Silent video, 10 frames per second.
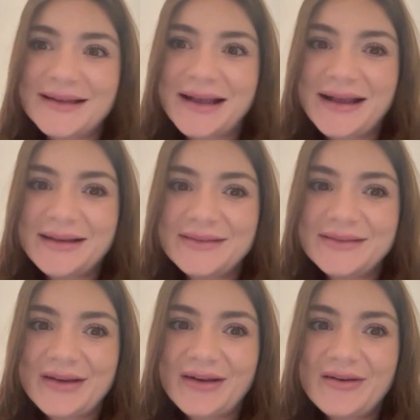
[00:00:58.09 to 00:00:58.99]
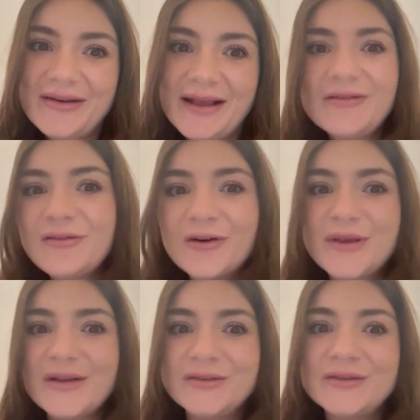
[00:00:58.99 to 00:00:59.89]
And yeah, for me, an